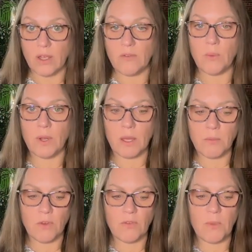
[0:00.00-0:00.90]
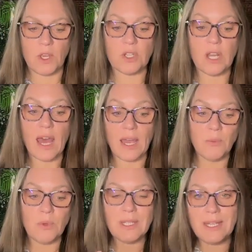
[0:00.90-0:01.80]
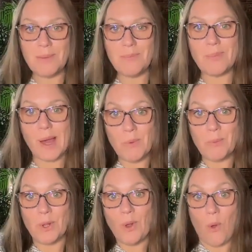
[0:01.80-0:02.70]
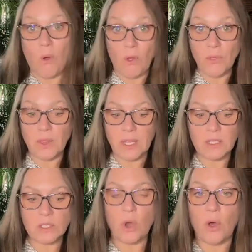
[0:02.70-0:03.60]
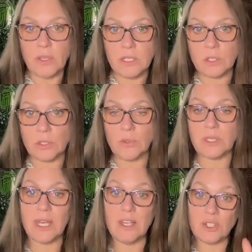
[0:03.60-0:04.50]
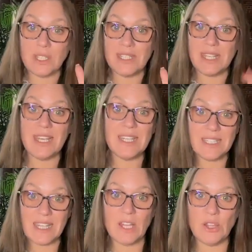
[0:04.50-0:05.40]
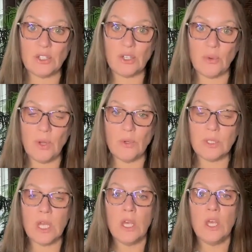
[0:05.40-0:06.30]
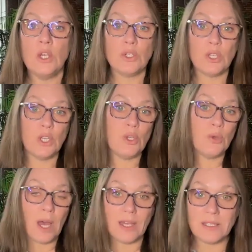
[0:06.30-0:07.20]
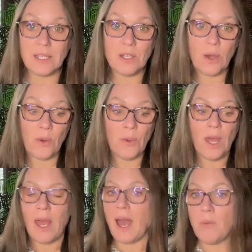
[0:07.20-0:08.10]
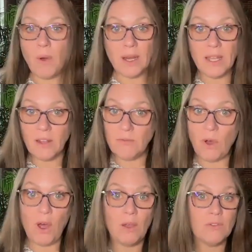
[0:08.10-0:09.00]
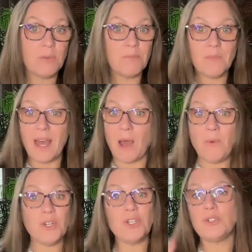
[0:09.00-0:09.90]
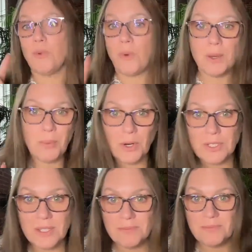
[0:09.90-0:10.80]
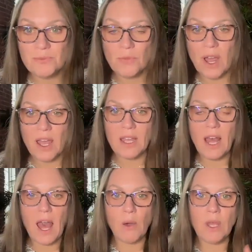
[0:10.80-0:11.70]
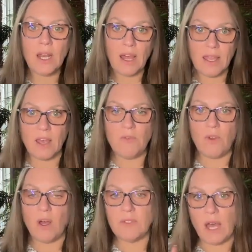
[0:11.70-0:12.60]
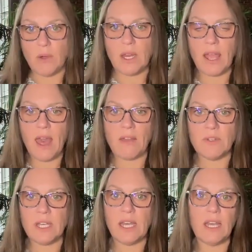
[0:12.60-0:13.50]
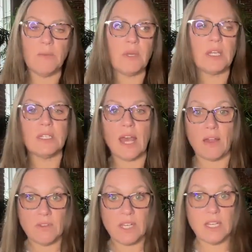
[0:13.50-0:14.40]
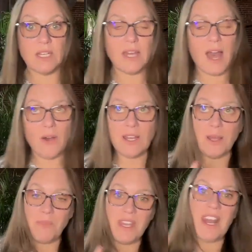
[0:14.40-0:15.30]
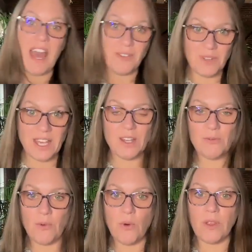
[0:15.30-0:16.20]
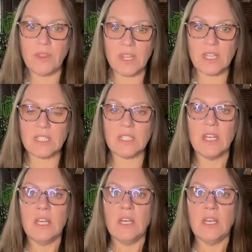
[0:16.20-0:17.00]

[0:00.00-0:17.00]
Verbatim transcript: if you want to get more information. I will keep, I will put all the links to all these associations inside the show notes so that you guys can know I want to get involved. I want to talk to one person right how can i get involved how can i advocate because advocate how can i be an advocate for this